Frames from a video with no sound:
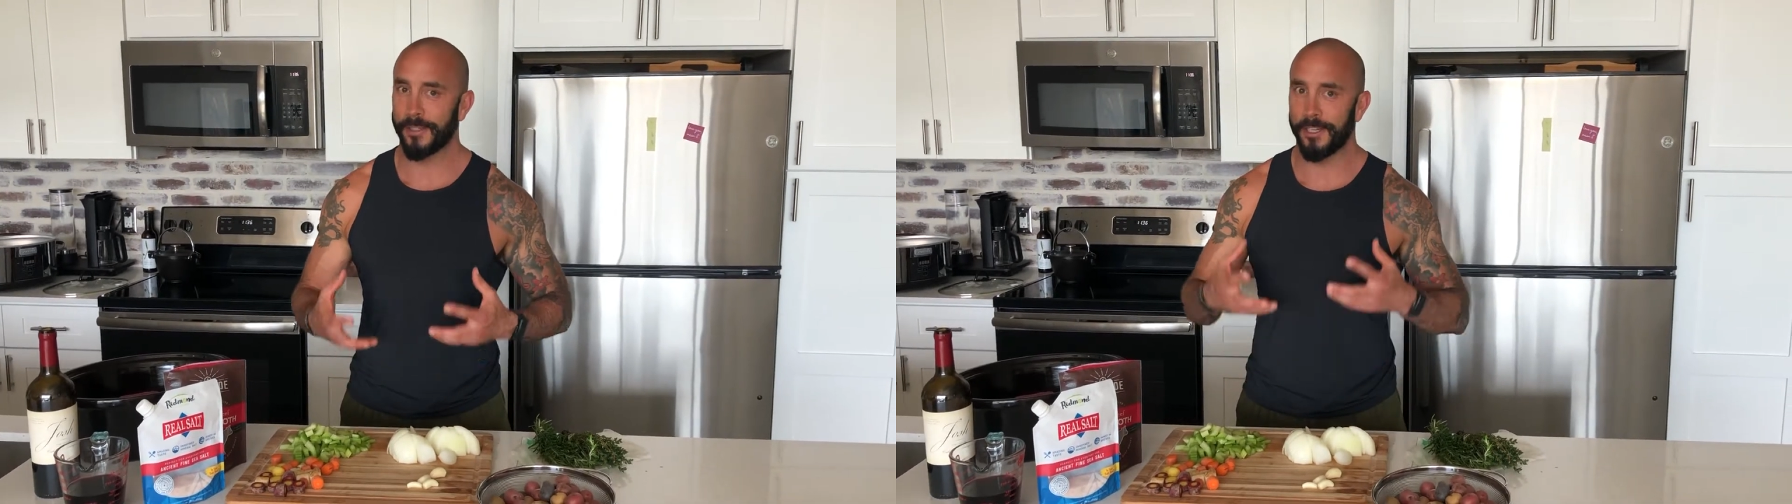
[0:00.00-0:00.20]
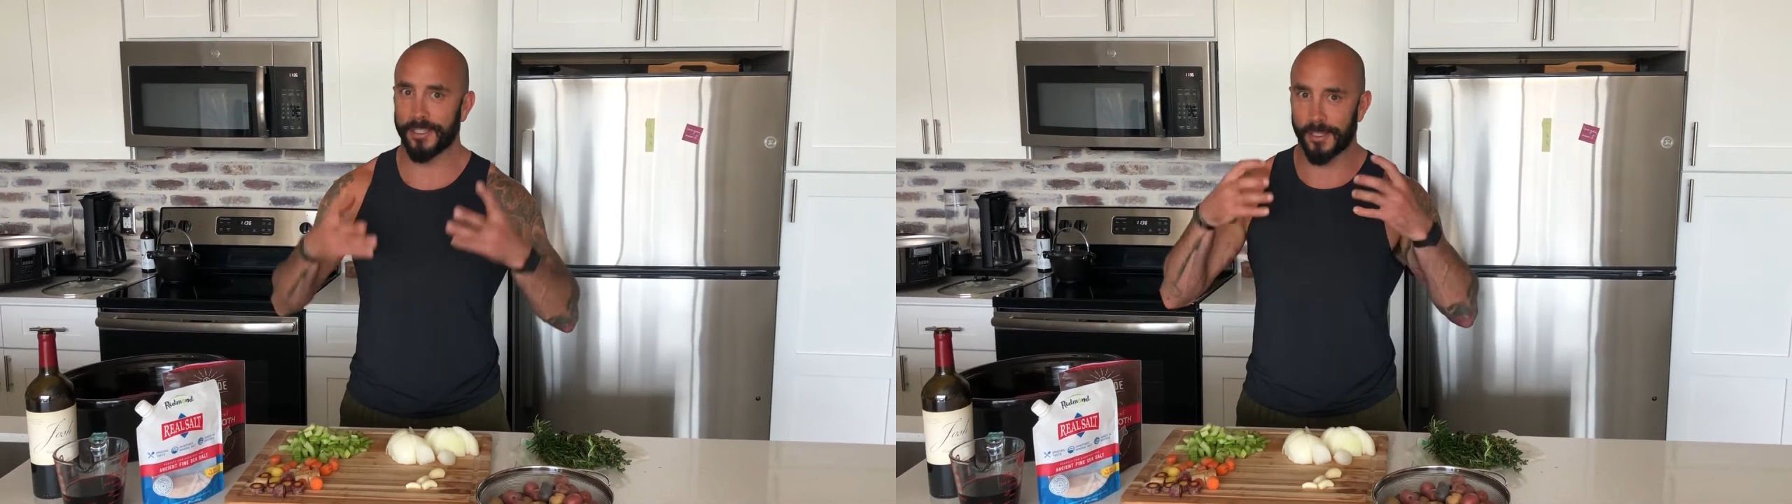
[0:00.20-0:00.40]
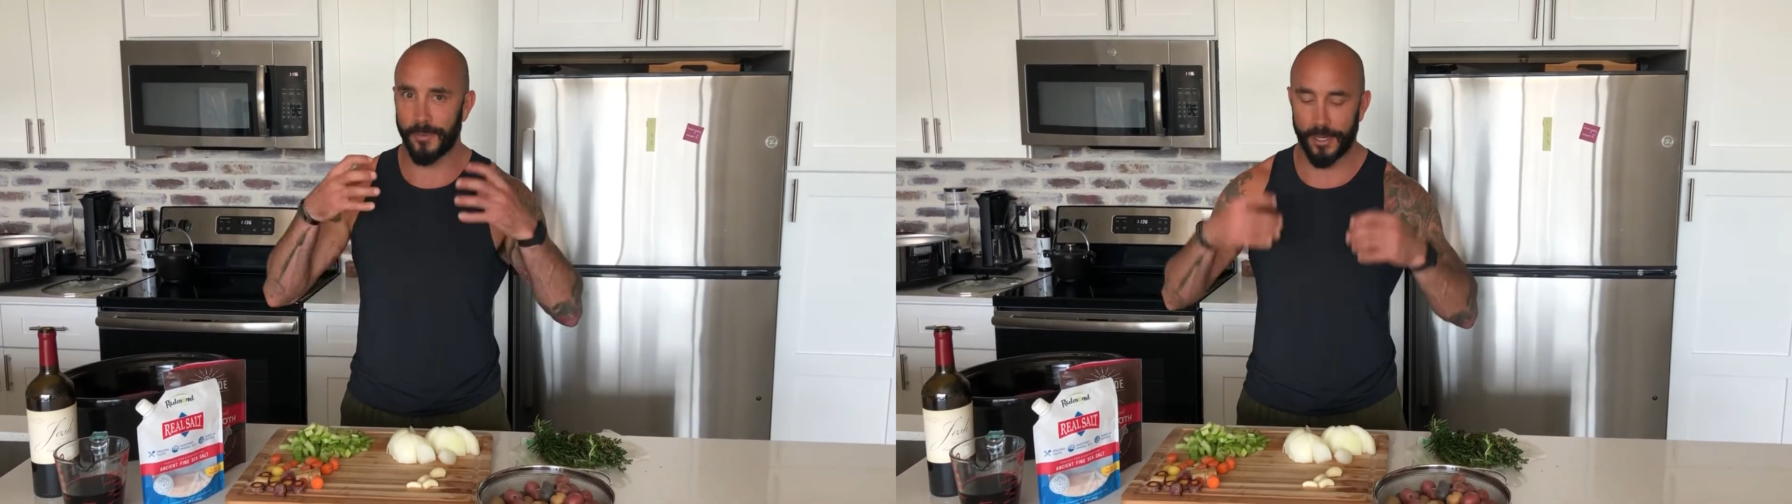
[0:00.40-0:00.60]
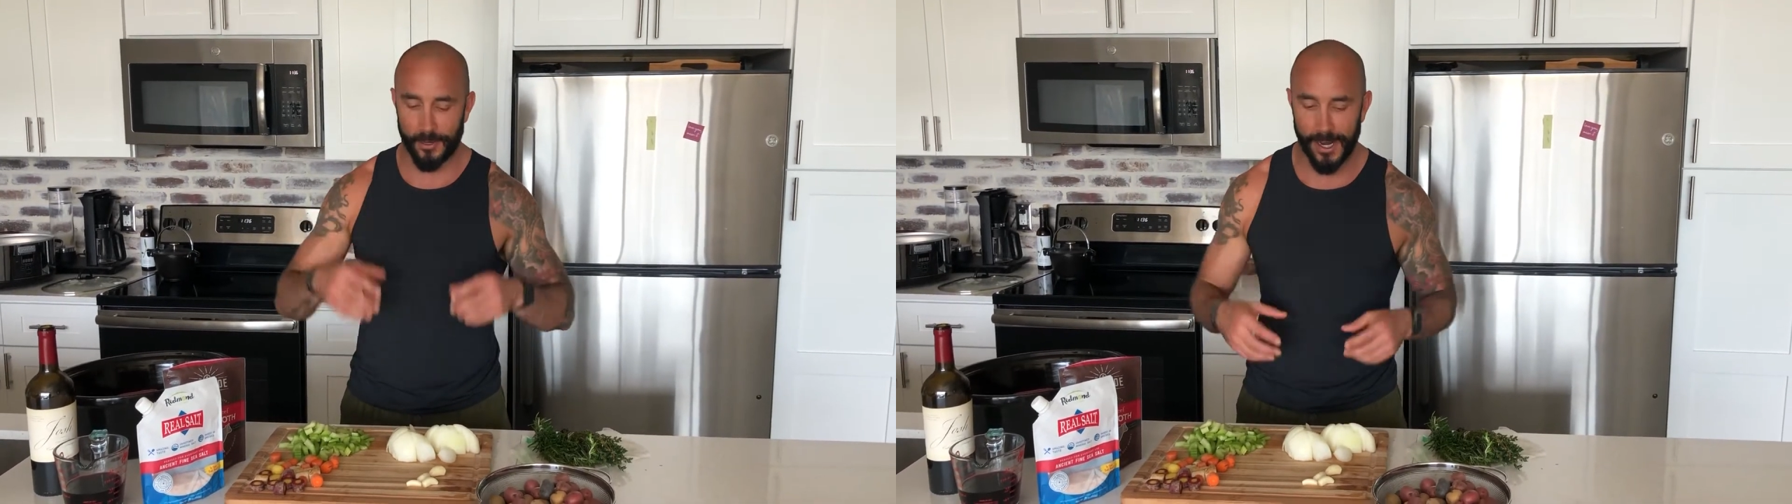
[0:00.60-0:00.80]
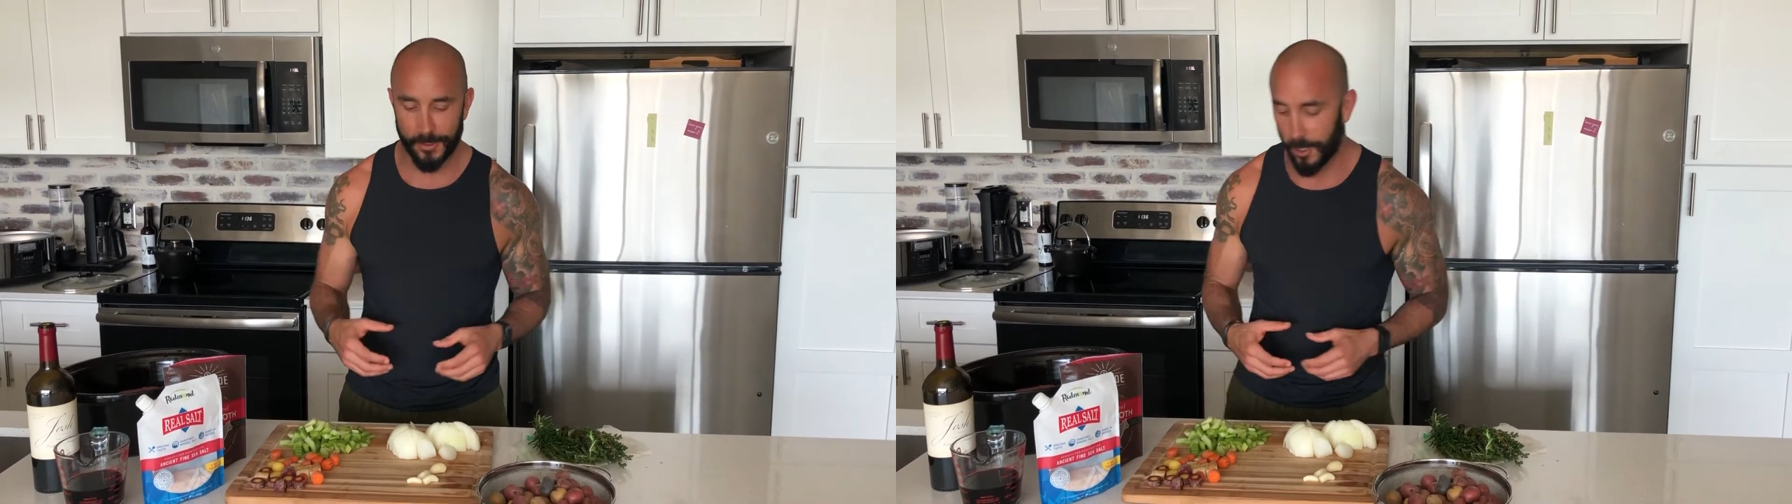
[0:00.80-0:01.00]
onions can make your
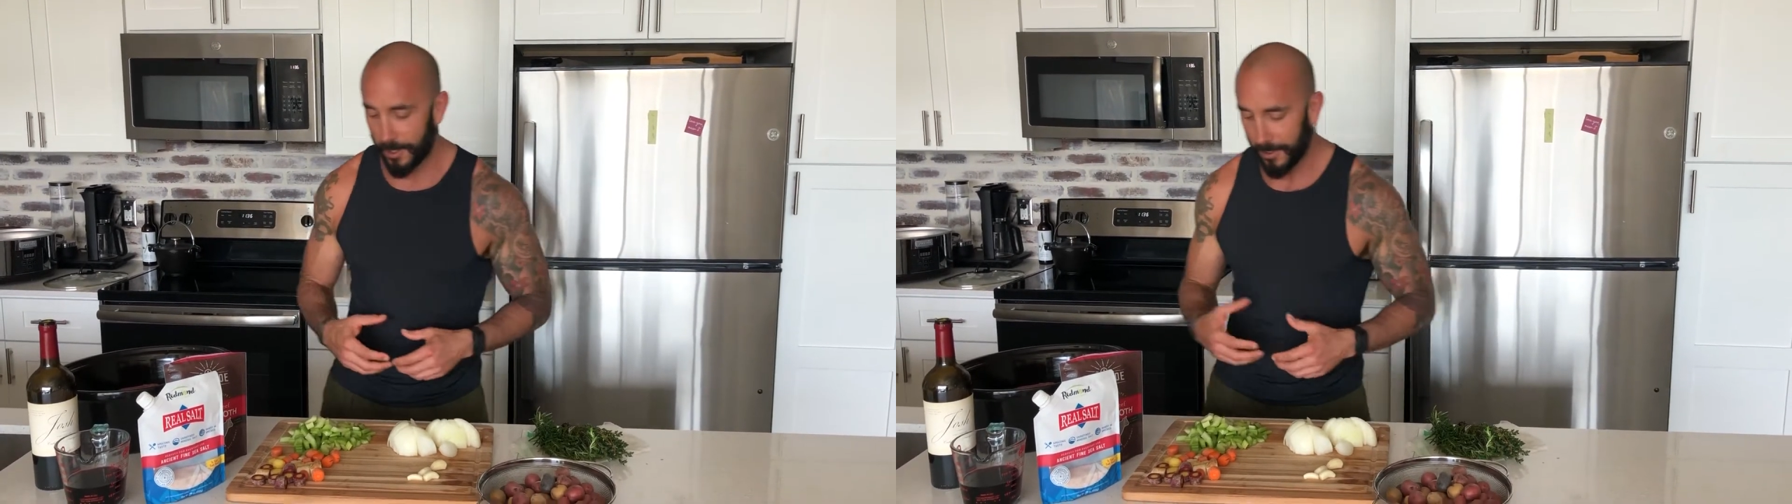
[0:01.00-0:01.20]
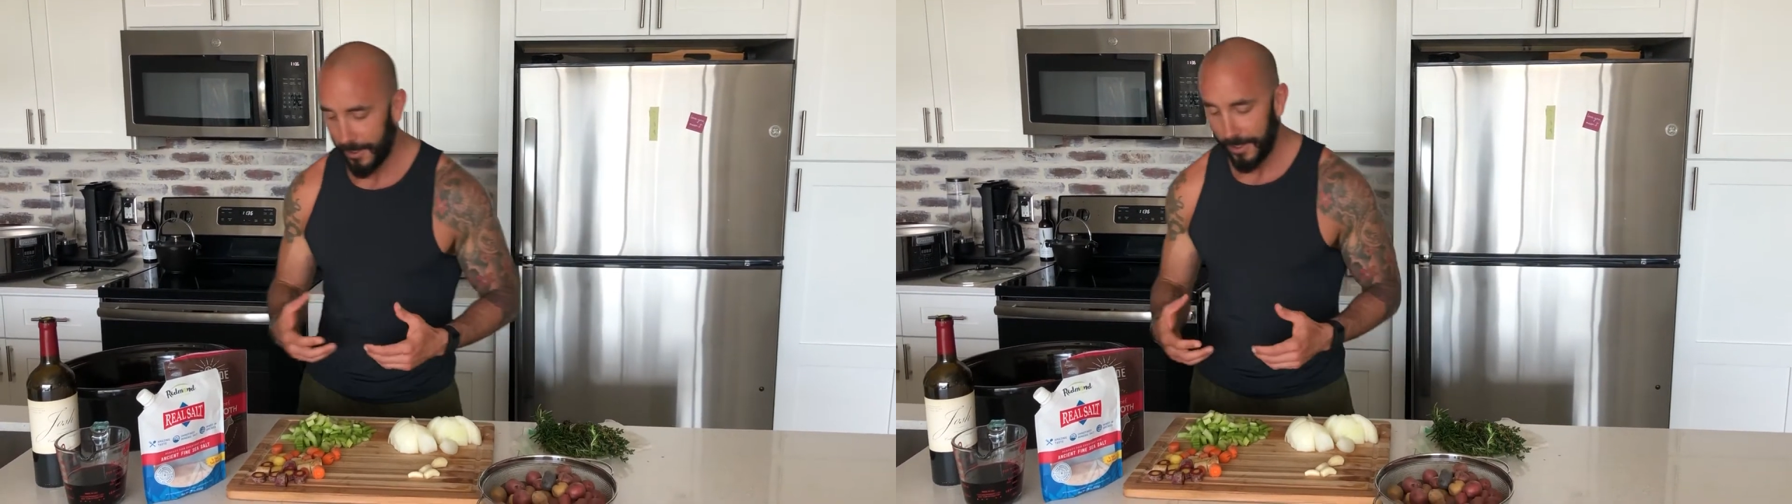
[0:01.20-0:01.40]
eyes water.